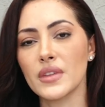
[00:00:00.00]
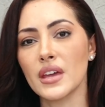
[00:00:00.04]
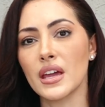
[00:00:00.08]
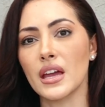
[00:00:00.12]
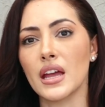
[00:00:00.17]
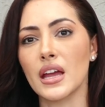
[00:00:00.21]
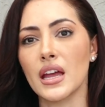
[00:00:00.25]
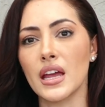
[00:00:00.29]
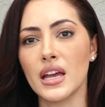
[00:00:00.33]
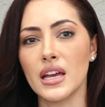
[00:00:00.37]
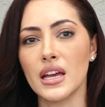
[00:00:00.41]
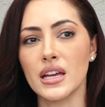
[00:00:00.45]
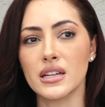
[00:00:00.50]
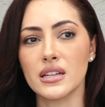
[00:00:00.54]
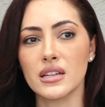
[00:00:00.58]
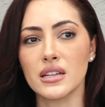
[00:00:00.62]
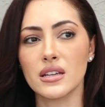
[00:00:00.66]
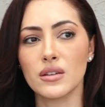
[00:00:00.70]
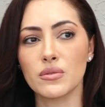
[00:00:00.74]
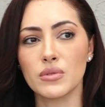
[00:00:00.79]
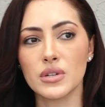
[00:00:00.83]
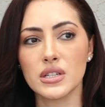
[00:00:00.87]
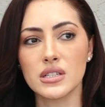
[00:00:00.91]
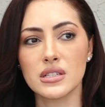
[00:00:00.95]
And
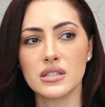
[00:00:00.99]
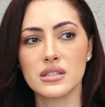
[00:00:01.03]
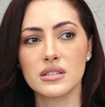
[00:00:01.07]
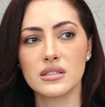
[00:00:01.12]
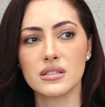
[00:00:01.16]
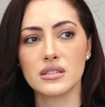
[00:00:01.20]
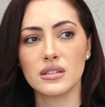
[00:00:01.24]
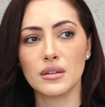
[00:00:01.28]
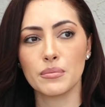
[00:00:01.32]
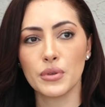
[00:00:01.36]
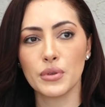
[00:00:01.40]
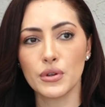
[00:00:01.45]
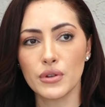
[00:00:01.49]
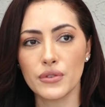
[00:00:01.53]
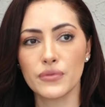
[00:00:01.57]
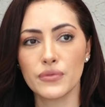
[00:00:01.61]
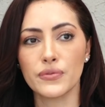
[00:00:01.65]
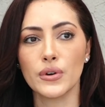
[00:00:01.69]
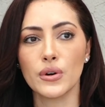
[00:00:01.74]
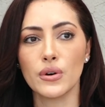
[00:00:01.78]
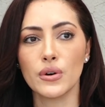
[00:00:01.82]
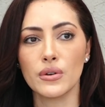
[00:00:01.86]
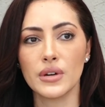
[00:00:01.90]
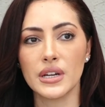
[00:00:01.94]
it was a
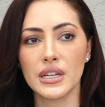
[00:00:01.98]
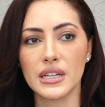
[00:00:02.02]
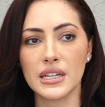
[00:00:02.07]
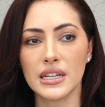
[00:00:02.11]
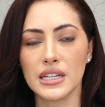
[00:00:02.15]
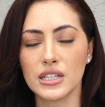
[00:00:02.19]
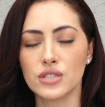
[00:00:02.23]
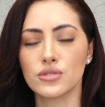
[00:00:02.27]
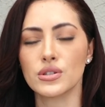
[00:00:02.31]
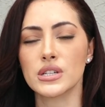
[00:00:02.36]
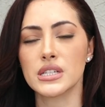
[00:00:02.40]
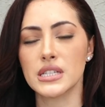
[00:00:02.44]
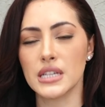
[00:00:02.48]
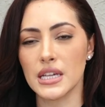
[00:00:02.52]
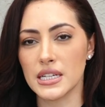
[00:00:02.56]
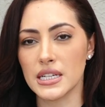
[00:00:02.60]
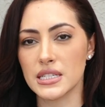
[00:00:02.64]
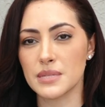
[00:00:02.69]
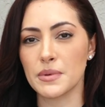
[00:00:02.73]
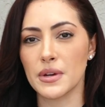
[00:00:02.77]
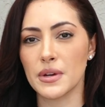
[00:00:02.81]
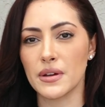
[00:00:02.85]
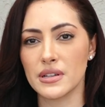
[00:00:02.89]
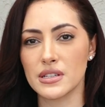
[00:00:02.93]
beautiful and interesting
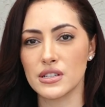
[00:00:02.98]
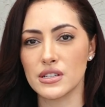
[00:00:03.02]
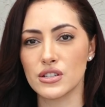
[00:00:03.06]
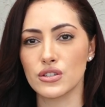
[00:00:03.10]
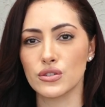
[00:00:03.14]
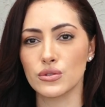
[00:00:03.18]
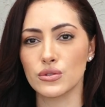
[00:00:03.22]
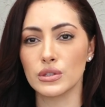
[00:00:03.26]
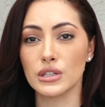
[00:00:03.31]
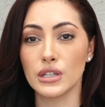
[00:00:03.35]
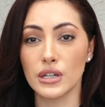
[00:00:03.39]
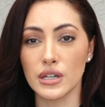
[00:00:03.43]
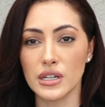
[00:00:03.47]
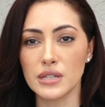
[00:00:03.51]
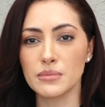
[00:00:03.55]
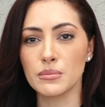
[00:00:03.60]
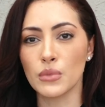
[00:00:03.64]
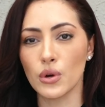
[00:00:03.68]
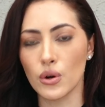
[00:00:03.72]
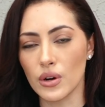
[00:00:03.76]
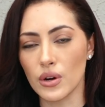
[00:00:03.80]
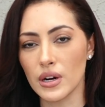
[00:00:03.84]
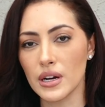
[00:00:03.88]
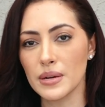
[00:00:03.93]
experience to learn
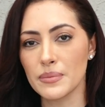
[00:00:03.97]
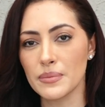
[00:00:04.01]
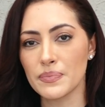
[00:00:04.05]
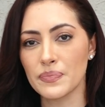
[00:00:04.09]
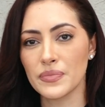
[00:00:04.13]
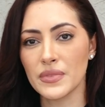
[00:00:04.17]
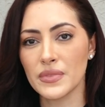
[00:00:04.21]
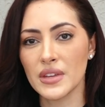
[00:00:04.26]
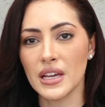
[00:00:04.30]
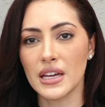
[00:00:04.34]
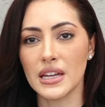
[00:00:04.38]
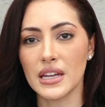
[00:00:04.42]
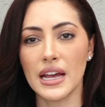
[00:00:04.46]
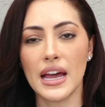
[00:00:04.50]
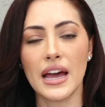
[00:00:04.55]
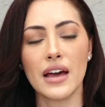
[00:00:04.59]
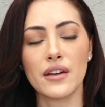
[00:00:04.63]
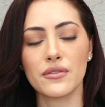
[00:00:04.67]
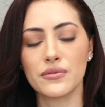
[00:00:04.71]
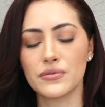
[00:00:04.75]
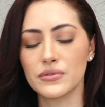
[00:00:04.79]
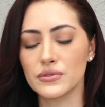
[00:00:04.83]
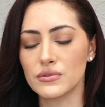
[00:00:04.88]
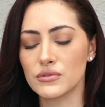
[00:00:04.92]
more. And I
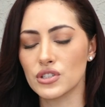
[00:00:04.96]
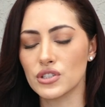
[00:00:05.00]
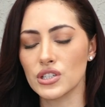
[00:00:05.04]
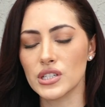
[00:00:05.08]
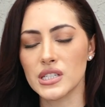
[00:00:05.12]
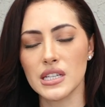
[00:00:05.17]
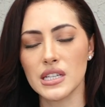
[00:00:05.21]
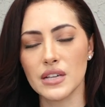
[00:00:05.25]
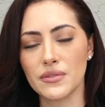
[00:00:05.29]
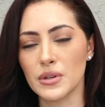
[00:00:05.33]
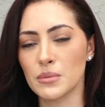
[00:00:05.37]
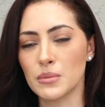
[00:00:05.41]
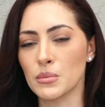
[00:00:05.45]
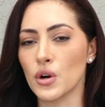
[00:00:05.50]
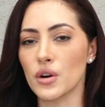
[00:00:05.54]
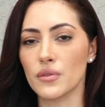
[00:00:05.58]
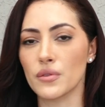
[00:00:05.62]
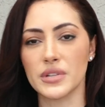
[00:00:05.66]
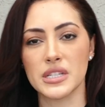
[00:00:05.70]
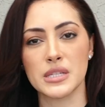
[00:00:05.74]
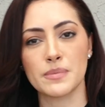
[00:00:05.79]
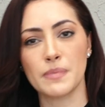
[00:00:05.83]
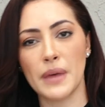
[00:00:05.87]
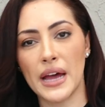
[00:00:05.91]
have just even more
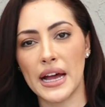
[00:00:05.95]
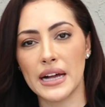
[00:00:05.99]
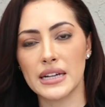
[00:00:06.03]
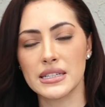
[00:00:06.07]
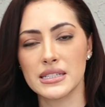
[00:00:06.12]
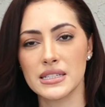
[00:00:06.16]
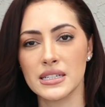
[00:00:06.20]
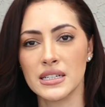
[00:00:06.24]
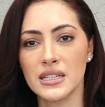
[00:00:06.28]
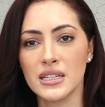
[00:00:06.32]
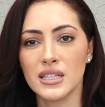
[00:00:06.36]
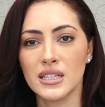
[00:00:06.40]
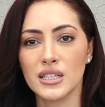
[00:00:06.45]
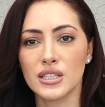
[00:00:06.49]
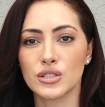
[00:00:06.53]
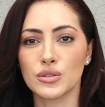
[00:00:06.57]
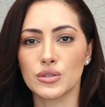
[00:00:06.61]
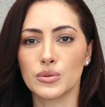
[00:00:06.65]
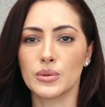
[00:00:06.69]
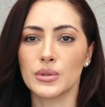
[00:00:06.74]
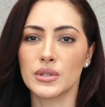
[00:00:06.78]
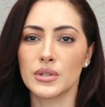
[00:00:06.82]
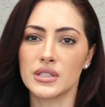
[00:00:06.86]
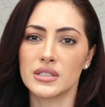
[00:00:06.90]
respect
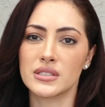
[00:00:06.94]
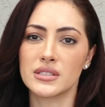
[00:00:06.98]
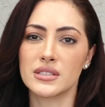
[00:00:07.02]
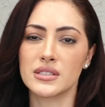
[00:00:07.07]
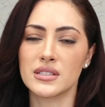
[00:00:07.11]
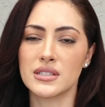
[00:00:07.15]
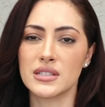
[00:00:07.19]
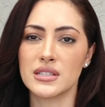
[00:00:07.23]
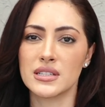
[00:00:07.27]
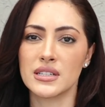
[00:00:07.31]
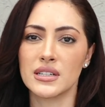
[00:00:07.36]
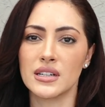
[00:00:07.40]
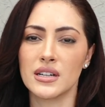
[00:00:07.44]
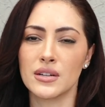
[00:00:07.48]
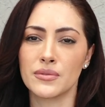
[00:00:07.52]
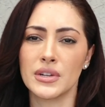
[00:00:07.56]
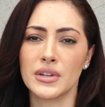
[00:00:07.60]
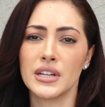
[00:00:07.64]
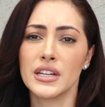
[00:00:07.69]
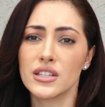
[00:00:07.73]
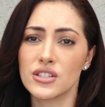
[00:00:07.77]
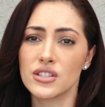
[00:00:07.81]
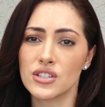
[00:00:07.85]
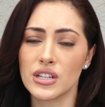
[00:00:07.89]
towards the
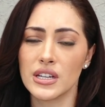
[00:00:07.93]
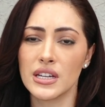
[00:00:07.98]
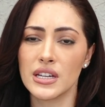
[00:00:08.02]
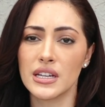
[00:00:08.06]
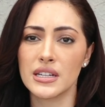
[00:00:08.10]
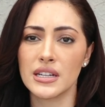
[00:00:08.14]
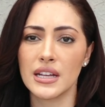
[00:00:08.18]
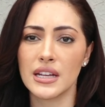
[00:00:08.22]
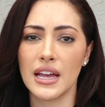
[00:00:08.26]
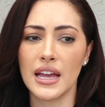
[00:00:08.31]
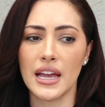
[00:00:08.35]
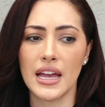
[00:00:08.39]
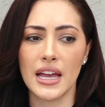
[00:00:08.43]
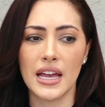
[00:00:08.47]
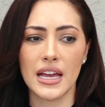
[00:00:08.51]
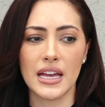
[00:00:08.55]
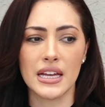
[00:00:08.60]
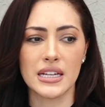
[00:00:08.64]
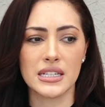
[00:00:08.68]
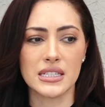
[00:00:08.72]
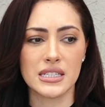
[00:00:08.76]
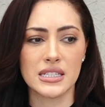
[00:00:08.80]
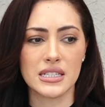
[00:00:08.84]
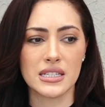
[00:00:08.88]
religion
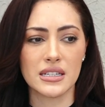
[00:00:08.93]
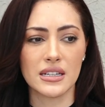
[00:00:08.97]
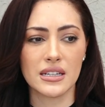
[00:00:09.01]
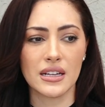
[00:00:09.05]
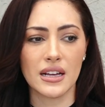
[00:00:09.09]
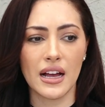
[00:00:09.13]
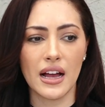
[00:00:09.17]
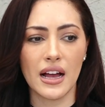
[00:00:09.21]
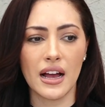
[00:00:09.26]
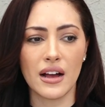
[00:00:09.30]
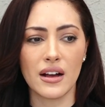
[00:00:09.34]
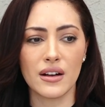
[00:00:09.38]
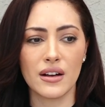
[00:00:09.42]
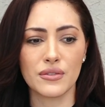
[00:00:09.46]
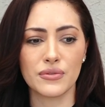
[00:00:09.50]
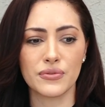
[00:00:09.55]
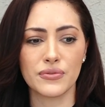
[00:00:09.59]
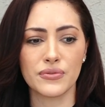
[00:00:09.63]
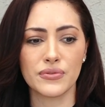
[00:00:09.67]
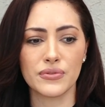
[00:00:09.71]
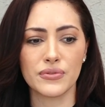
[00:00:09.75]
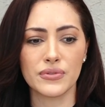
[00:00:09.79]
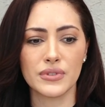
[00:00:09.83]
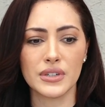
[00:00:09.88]
and I've
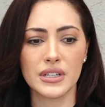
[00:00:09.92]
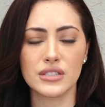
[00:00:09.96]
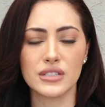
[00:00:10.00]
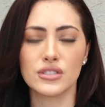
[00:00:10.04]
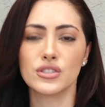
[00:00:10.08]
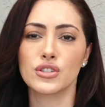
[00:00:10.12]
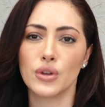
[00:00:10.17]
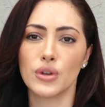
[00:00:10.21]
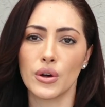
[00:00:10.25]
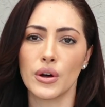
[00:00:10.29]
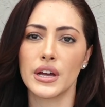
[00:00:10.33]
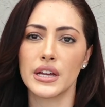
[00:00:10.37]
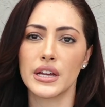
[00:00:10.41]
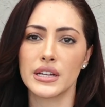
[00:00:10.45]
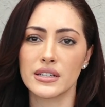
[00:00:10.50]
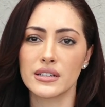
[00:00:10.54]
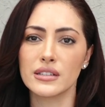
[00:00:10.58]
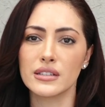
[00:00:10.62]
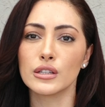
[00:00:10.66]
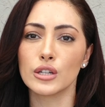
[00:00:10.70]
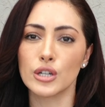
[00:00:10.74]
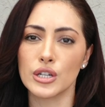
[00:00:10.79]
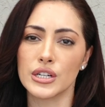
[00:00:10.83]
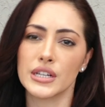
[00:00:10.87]
enjoyed
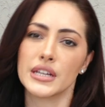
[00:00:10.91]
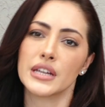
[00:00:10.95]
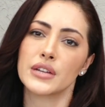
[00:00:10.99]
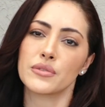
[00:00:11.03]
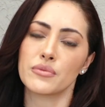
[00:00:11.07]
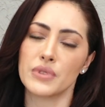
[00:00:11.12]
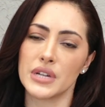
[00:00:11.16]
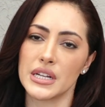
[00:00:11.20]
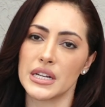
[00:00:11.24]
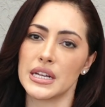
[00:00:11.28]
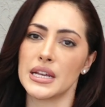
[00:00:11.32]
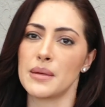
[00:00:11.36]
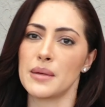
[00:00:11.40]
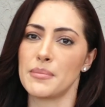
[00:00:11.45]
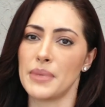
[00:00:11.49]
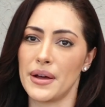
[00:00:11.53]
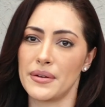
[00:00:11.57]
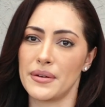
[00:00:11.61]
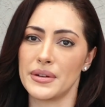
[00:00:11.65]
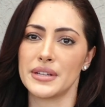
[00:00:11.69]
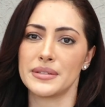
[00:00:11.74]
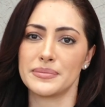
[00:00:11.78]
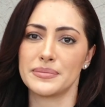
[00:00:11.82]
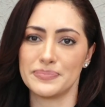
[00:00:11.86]
learning and reading
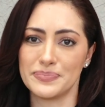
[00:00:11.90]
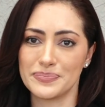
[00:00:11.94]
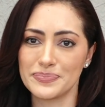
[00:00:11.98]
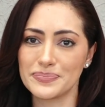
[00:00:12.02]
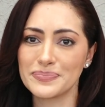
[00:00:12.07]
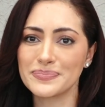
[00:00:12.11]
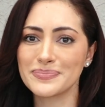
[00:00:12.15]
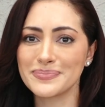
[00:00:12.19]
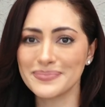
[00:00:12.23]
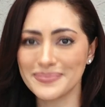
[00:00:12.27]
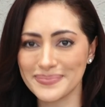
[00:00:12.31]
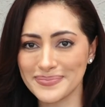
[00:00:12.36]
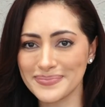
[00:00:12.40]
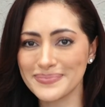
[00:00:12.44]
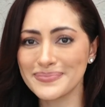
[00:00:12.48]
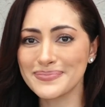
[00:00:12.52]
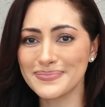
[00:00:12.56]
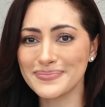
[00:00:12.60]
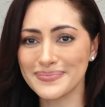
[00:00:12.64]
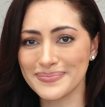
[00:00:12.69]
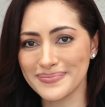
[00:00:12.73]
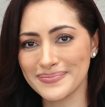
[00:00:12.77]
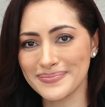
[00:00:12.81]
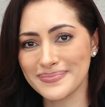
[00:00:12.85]
about it. you
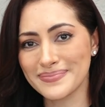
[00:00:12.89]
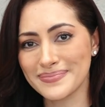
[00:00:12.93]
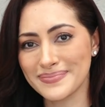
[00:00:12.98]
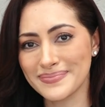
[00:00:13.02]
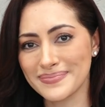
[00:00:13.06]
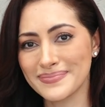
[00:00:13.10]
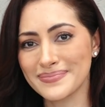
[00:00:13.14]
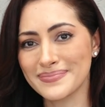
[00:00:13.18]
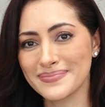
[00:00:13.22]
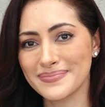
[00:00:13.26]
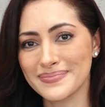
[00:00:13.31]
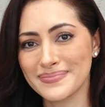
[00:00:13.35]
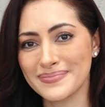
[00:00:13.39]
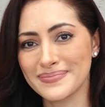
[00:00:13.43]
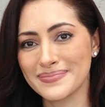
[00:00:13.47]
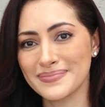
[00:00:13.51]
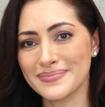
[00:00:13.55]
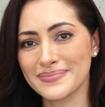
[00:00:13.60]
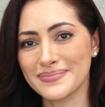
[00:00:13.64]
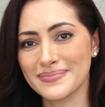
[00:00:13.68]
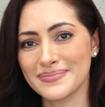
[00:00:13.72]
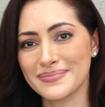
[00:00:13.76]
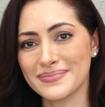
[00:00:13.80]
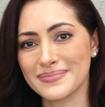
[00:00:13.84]
are
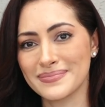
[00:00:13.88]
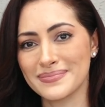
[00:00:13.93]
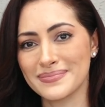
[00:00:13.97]
the um,